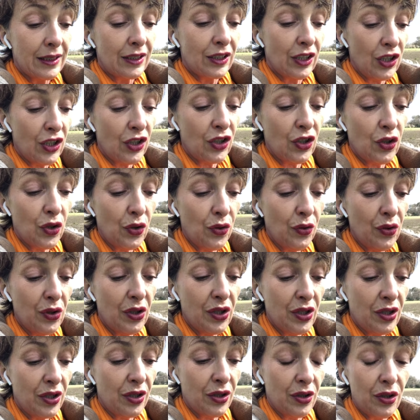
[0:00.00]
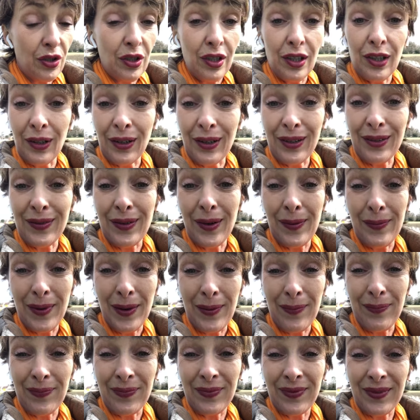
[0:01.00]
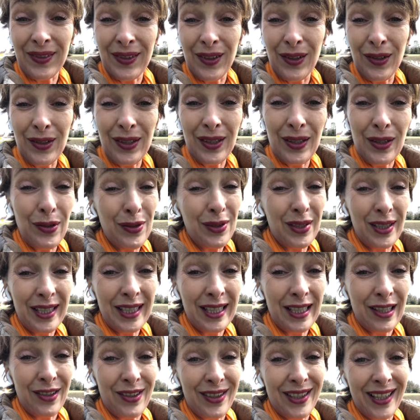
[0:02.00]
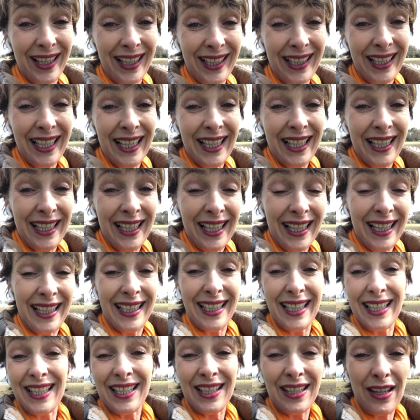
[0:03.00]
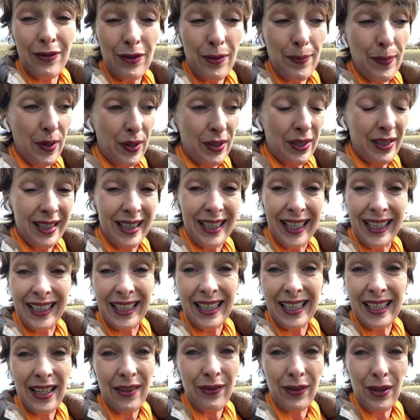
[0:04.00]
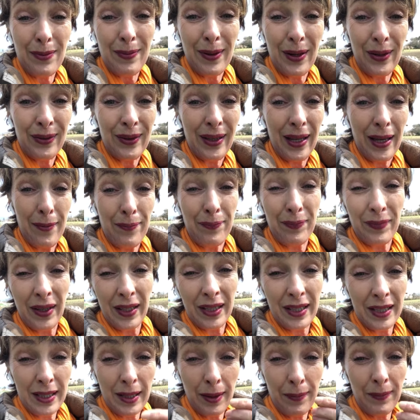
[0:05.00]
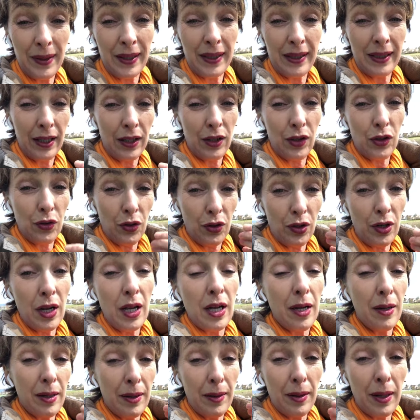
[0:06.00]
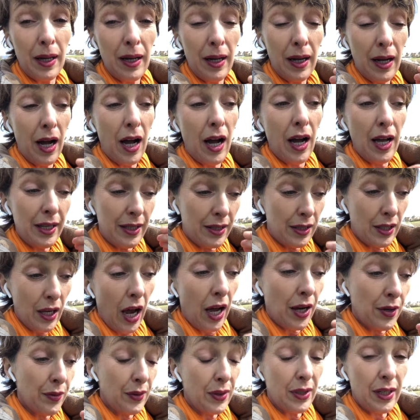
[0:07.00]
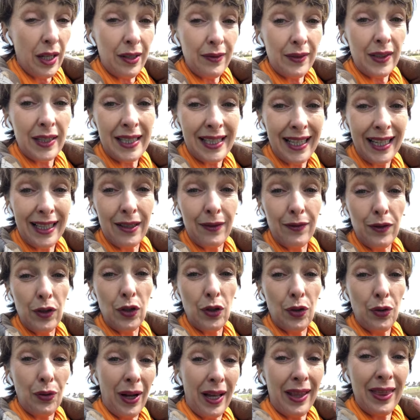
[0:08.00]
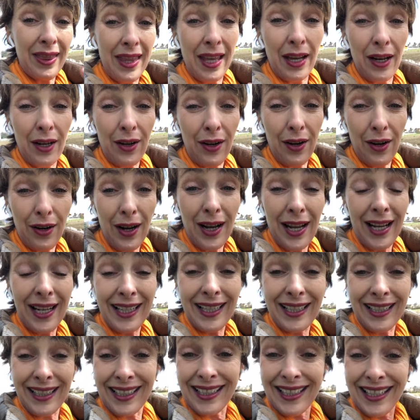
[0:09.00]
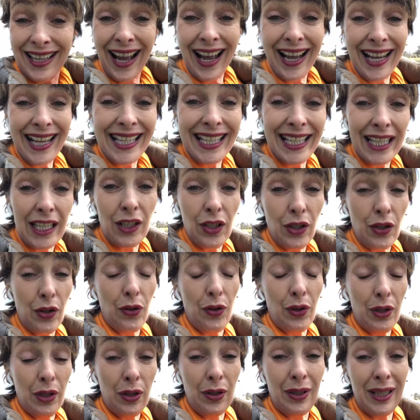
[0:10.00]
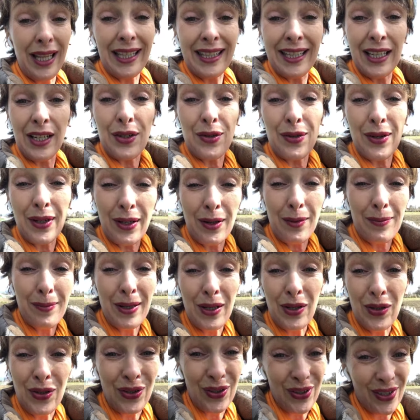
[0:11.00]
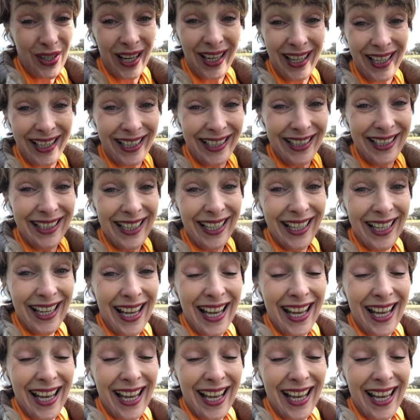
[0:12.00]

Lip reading: Just choose to learn from them. Use it as learning. It's never personal and it's never about them. It's something that it's unresolved inside of you and they're guiding you. You know, let that trigger be your guide.